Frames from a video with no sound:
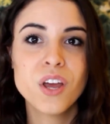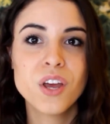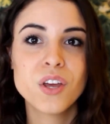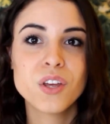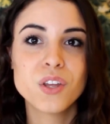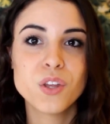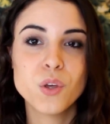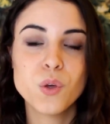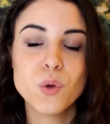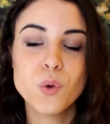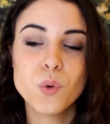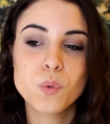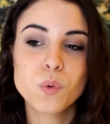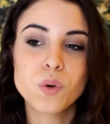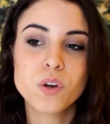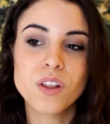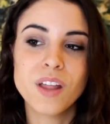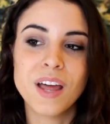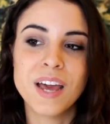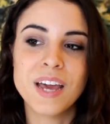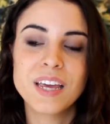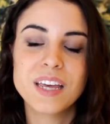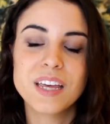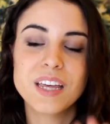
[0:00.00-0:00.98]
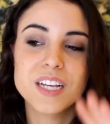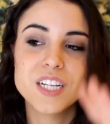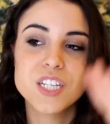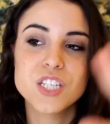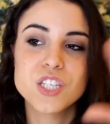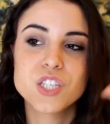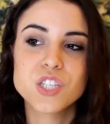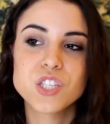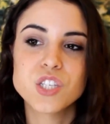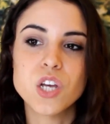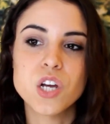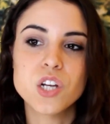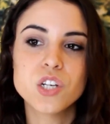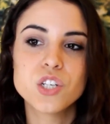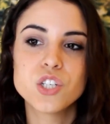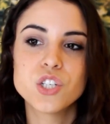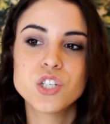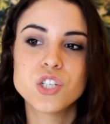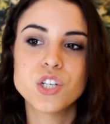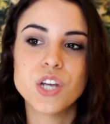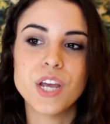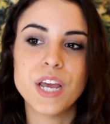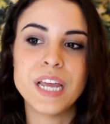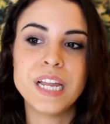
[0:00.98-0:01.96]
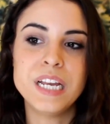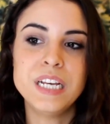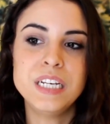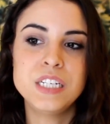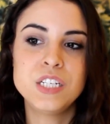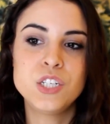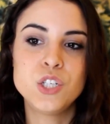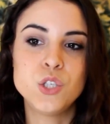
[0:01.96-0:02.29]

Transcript: You were like such a